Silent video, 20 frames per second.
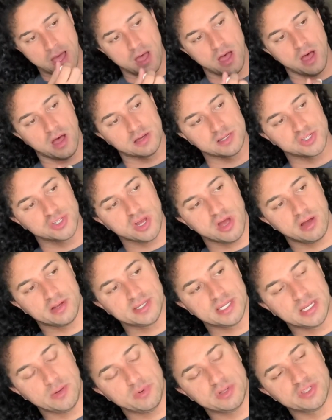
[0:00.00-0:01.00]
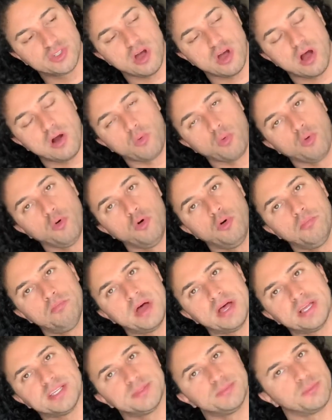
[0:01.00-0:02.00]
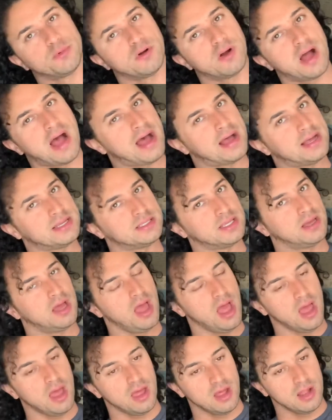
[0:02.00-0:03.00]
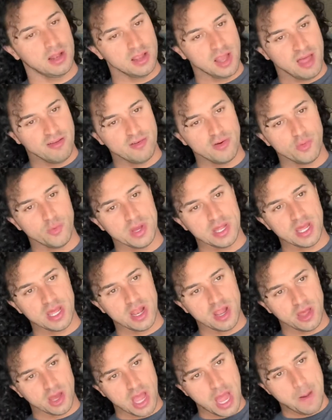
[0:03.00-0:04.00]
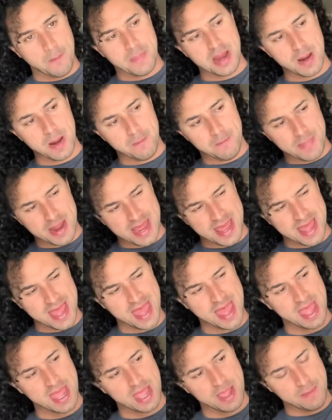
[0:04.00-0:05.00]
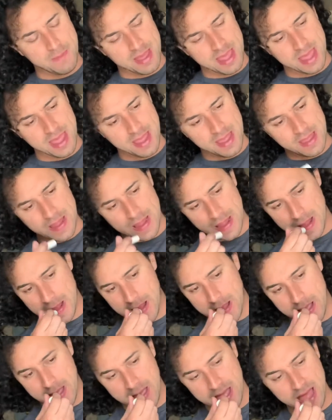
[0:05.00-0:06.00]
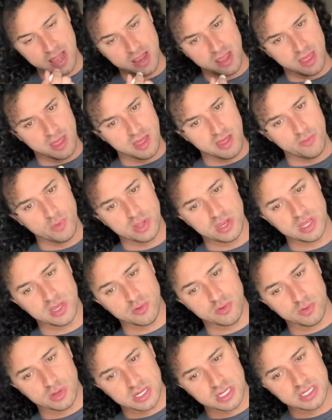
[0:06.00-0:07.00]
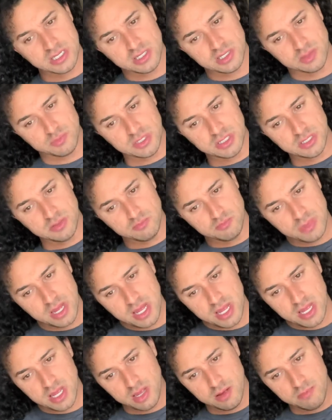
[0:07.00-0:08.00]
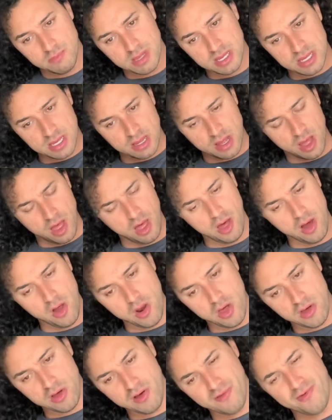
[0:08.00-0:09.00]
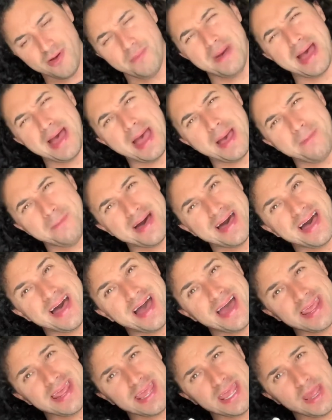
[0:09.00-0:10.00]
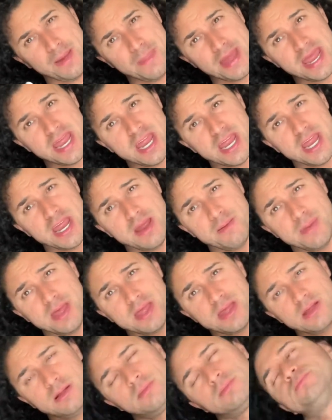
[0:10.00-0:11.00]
Ashanti with Ja Rule, Mesmerize. Love it when you look at me, baby. I love when you kiss me, baby. All over my body, baby.